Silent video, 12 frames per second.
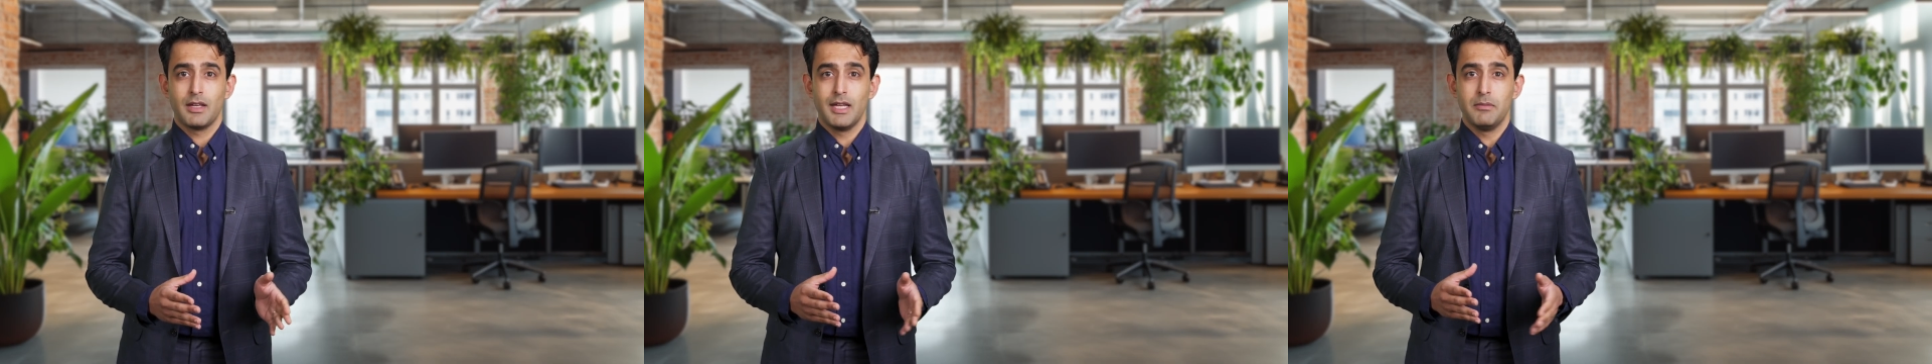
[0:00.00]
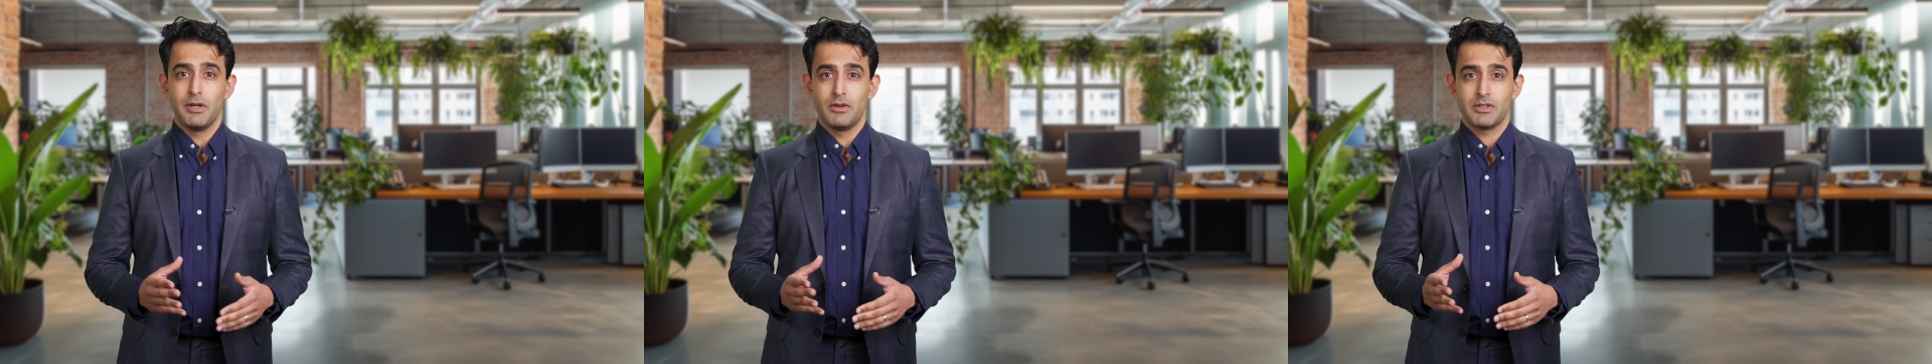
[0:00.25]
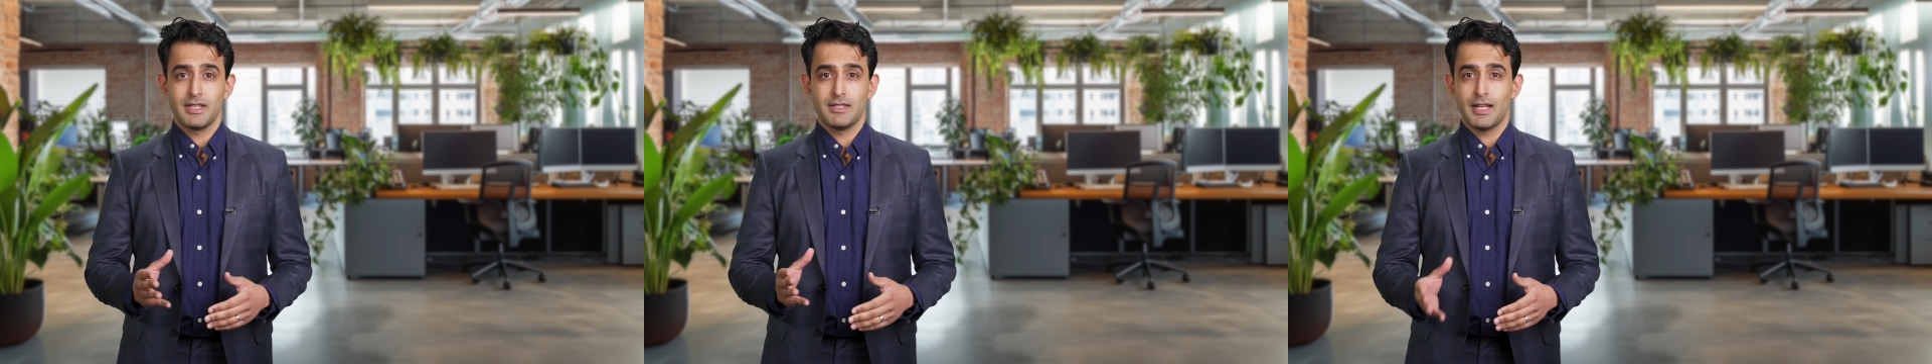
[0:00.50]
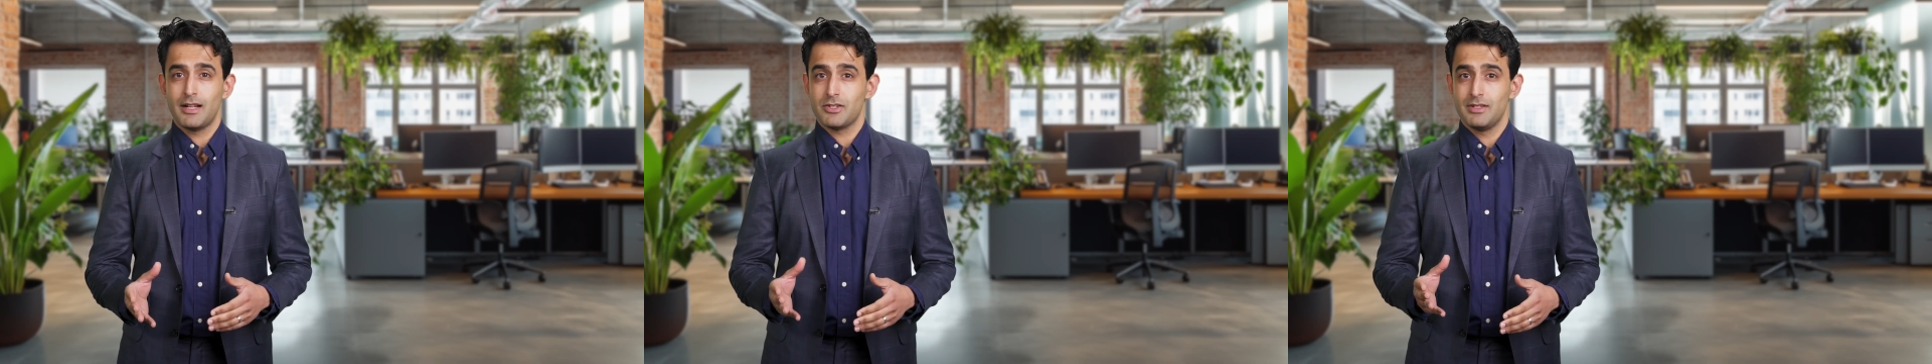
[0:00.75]
in Miro's
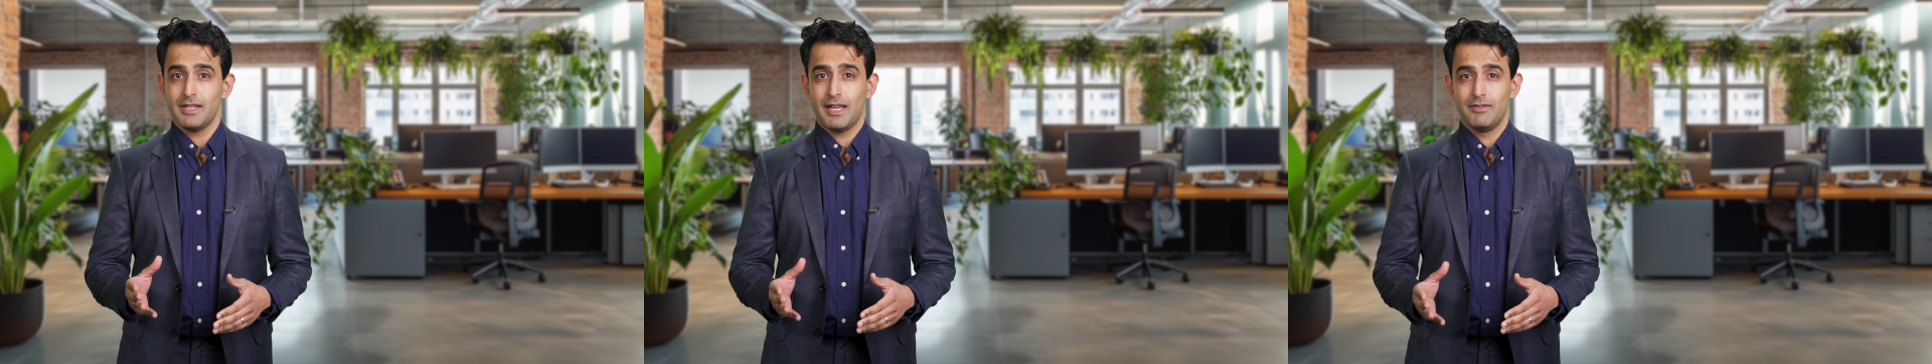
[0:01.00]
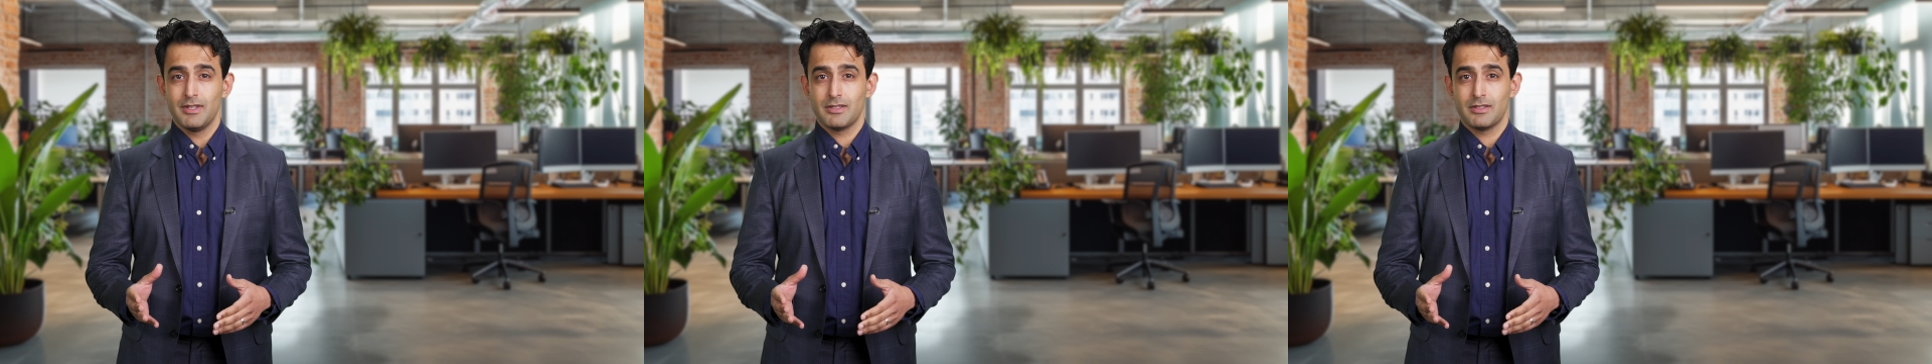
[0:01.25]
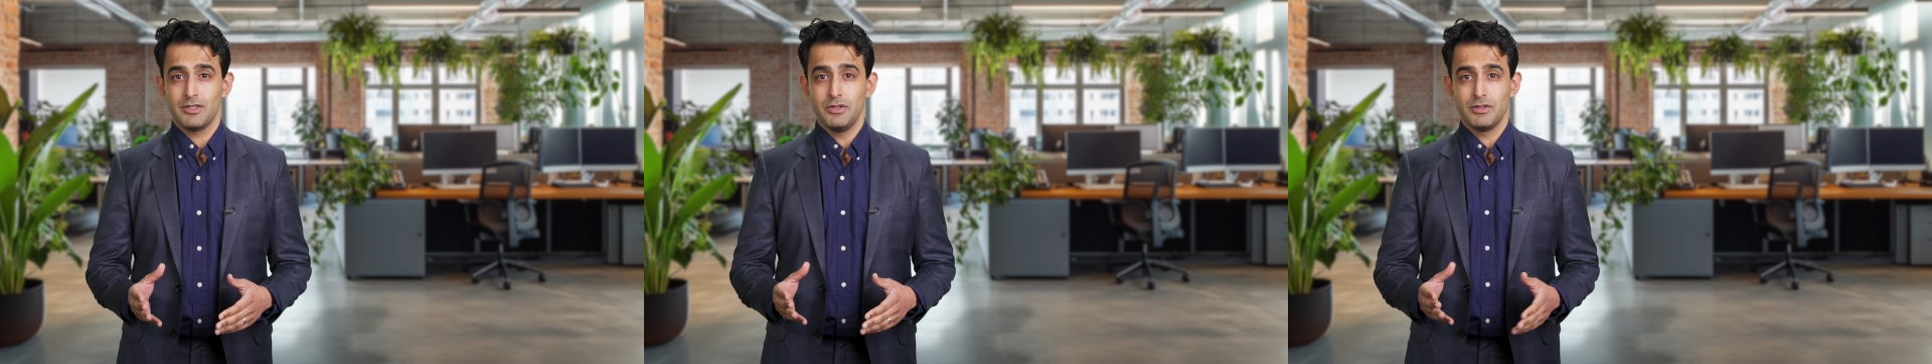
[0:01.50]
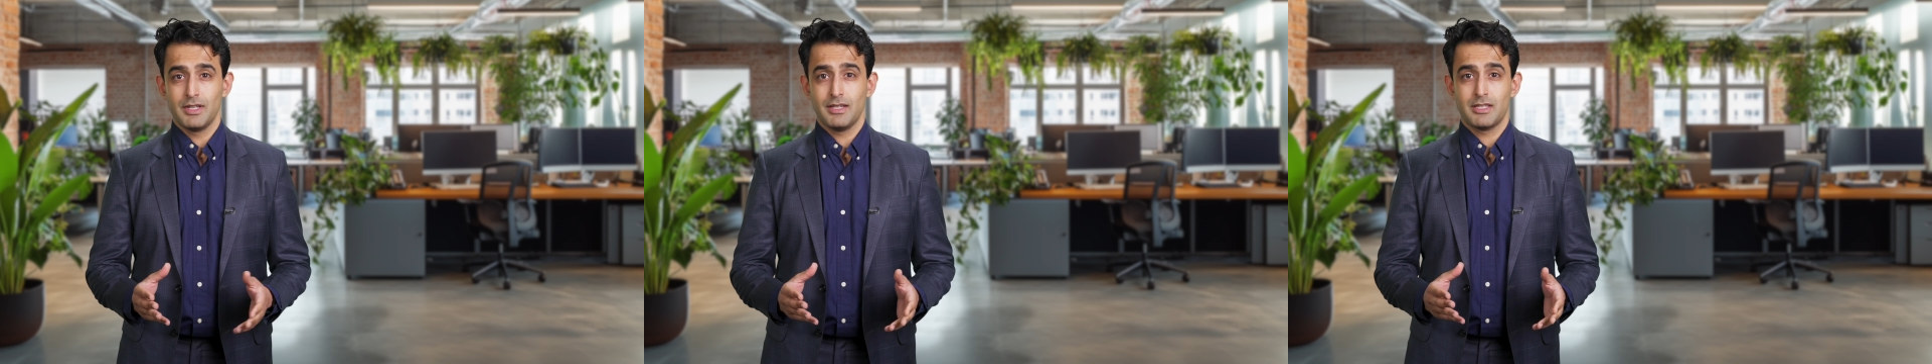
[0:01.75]
intelligent canvas
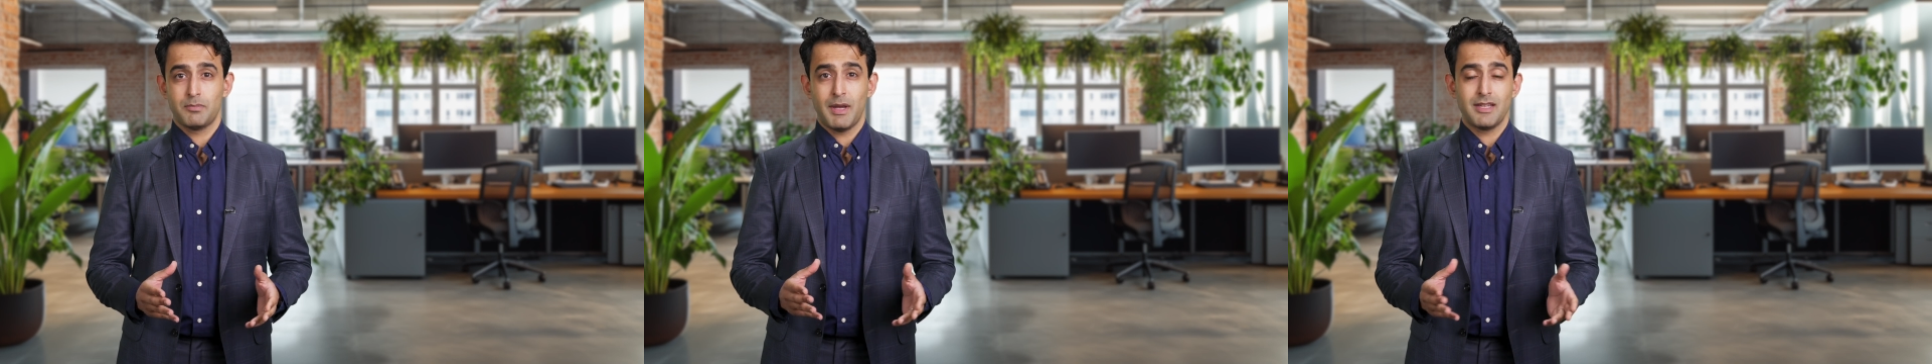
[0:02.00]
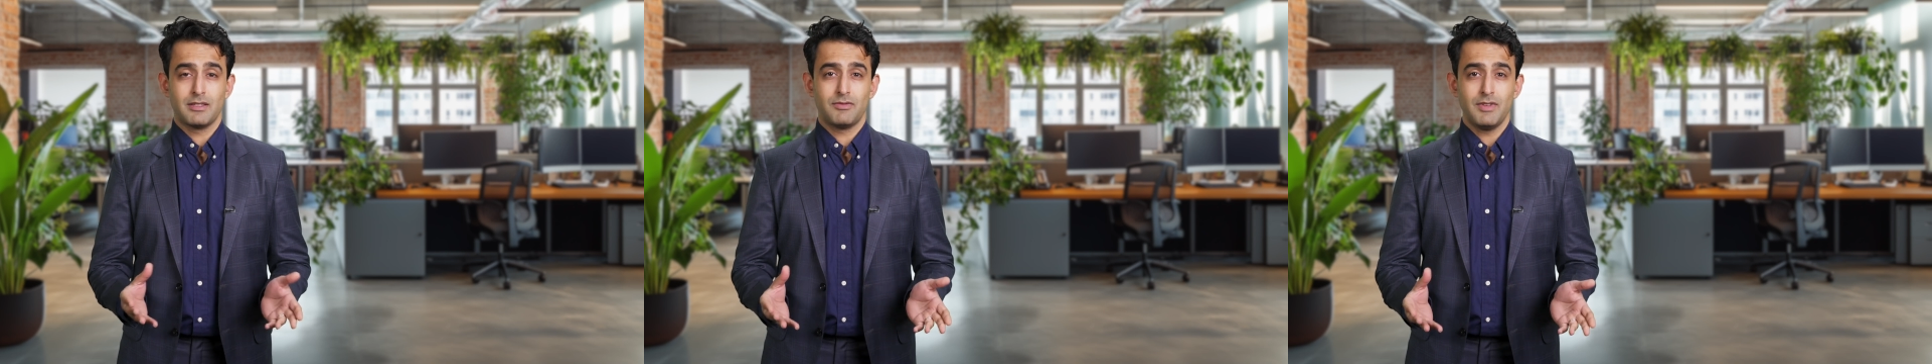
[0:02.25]
using Spaces